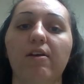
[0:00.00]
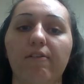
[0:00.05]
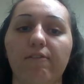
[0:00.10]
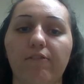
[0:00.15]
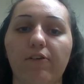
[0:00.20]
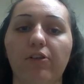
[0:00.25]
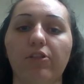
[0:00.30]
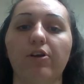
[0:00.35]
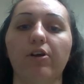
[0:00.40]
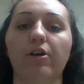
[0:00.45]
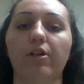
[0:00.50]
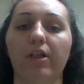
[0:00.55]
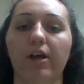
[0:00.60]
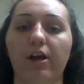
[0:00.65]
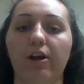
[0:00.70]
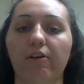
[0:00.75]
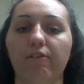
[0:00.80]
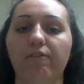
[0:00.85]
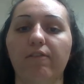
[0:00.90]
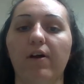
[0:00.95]
further
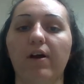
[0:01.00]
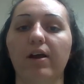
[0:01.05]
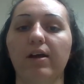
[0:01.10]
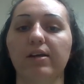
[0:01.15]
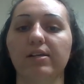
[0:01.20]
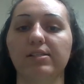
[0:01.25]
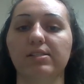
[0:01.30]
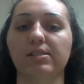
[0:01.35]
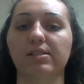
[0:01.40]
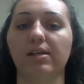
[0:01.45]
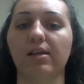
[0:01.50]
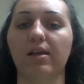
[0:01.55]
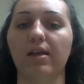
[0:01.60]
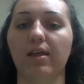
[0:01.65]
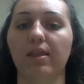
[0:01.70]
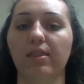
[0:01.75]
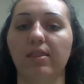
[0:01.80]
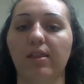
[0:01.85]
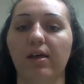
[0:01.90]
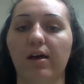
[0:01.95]
clarifies
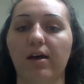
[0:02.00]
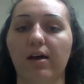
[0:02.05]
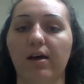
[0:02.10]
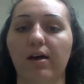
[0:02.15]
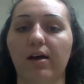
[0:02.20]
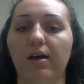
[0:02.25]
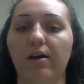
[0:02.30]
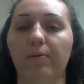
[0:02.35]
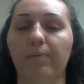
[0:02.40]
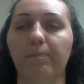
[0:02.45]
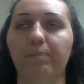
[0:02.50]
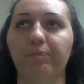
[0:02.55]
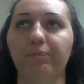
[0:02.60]
the